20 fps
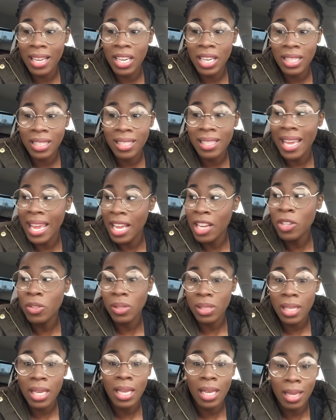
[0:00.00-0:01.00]
their
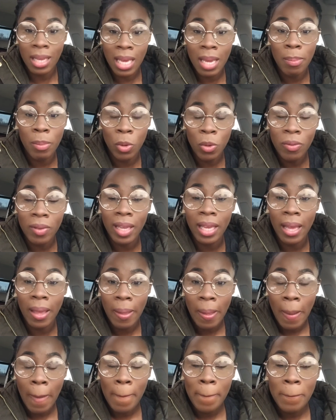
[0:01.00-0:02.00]
candlestick and get moving.
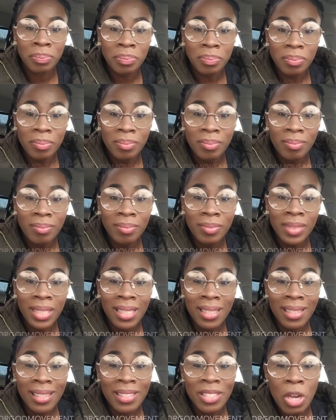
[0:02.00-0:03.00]

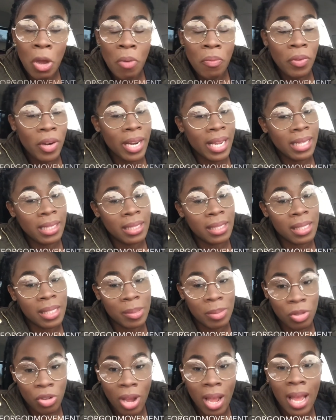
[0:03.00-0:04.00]
Don't forget to
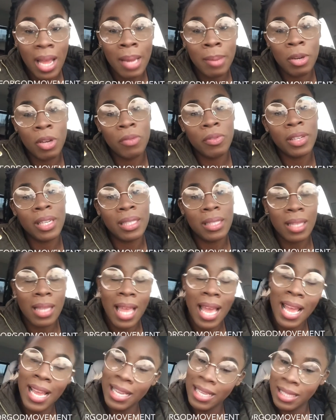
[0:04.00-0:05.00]
subscribe. Don't forget to
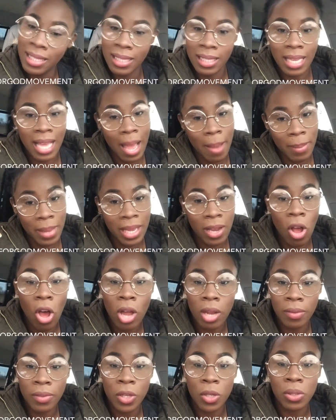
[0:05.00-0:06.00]
like, to comment,
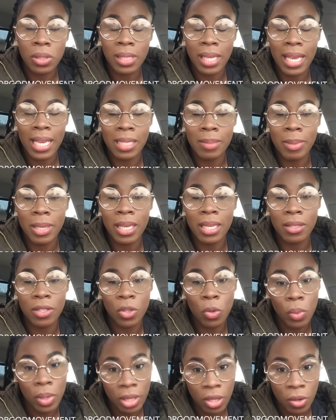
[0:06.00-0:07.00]
all of those things, because
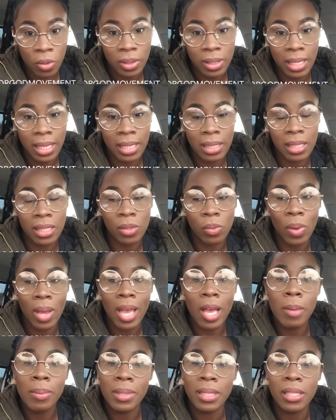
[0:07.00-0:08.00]
doing those things is what
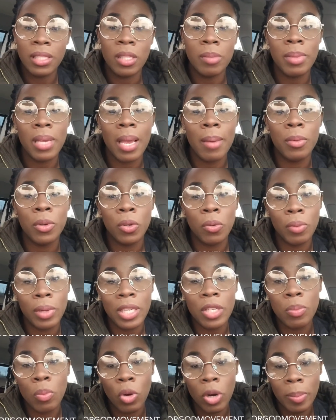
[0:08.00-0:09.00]
helps us to be able to
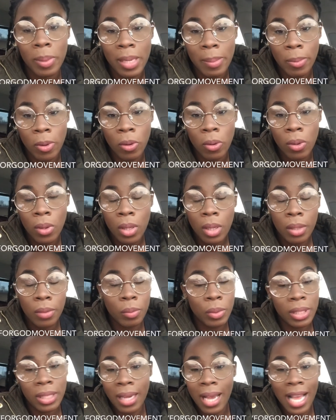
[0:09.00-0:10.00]
reach more people
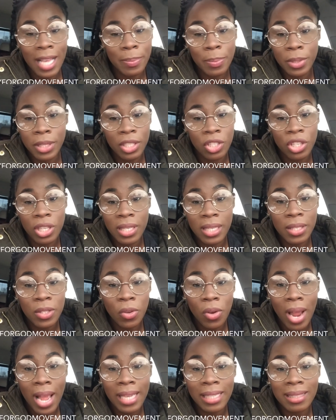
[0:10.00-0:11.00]
with the gospel of Jesus
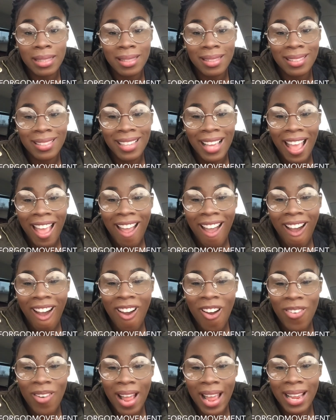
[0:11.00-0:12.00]
Christ.
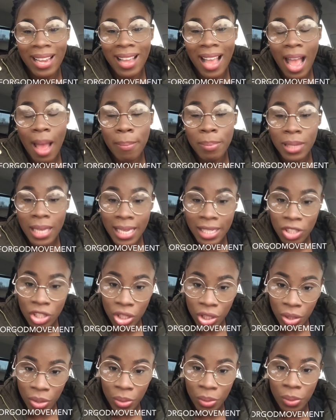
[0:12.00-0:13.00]
All right. God bless
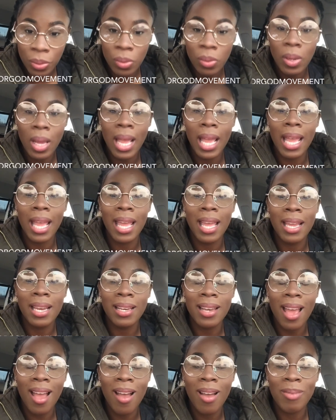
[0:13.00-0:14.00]
you.
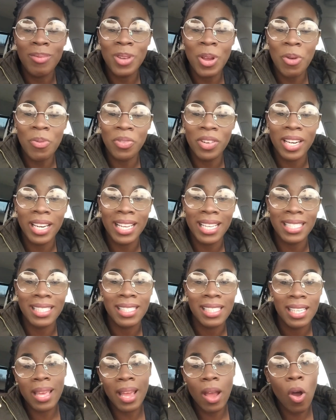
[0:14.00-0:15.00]
And don't forget
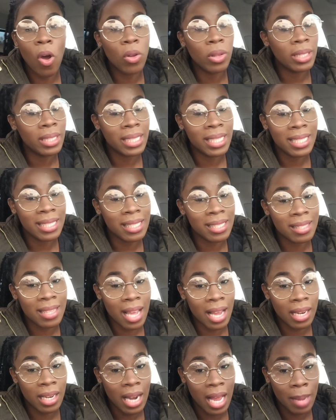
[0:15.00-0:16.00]
that holiness is
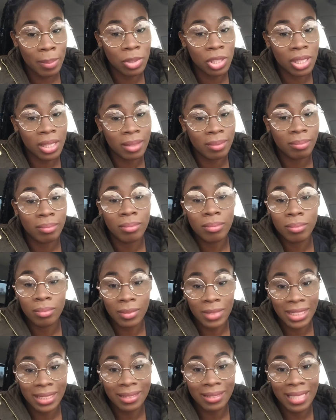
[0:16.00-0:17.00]
not an option.
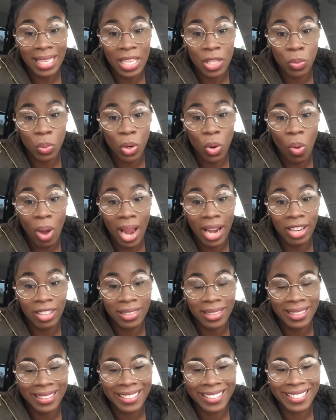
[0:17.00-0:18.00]
It's
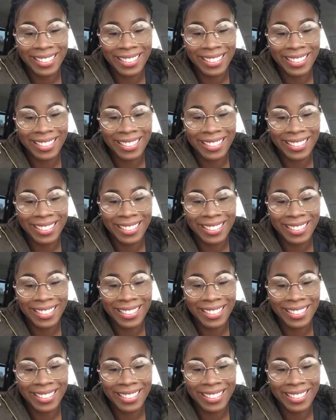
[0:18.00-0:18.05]
required.